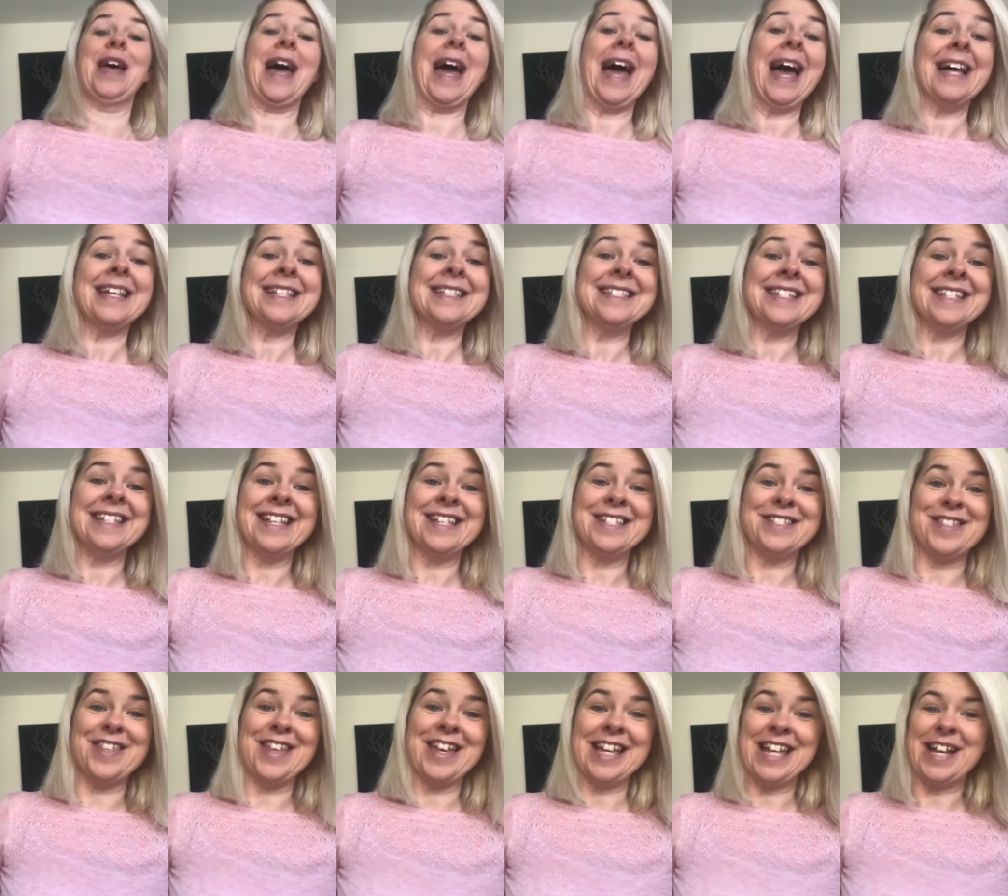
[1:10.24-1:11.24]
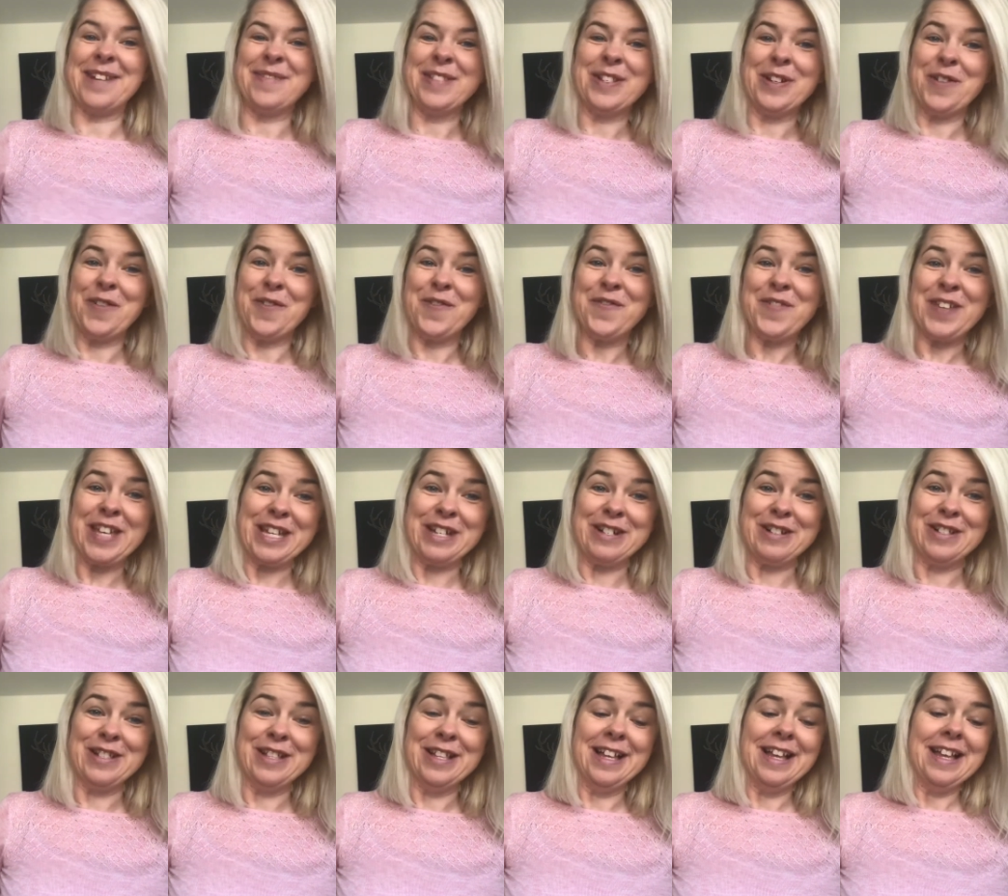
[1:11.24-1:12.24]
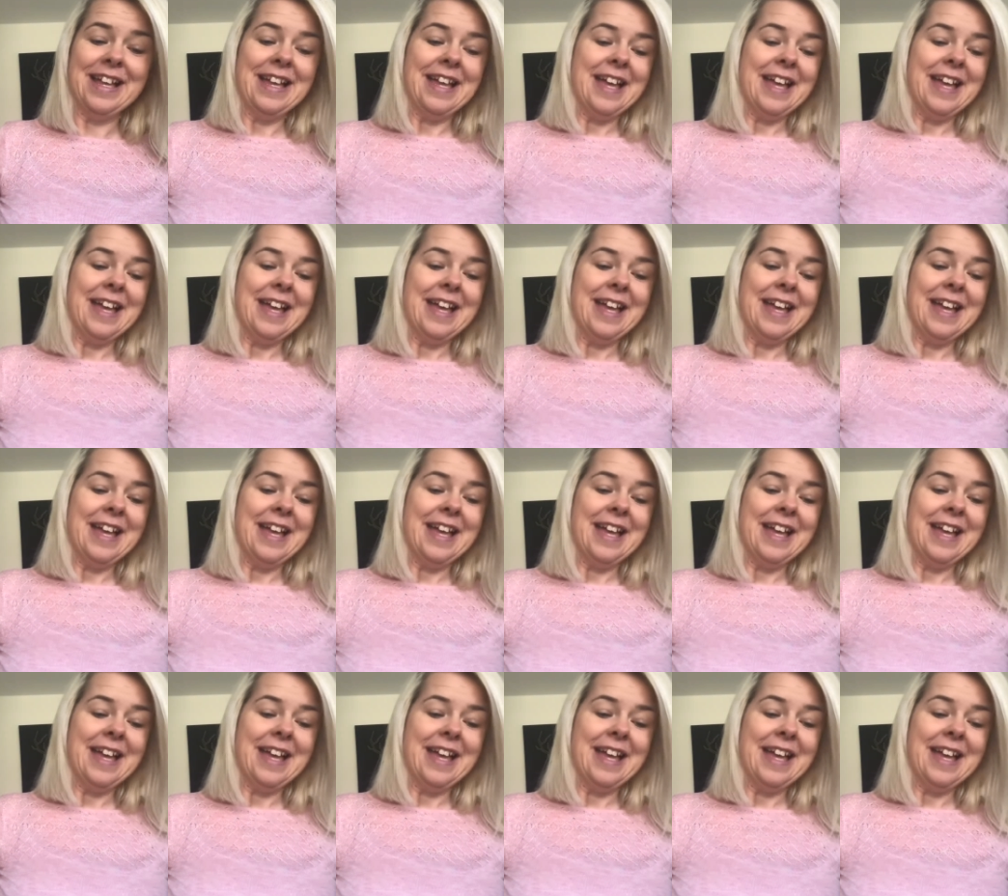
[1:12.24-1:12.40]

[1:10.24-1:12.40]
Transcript: hand in it so they can have a little feel.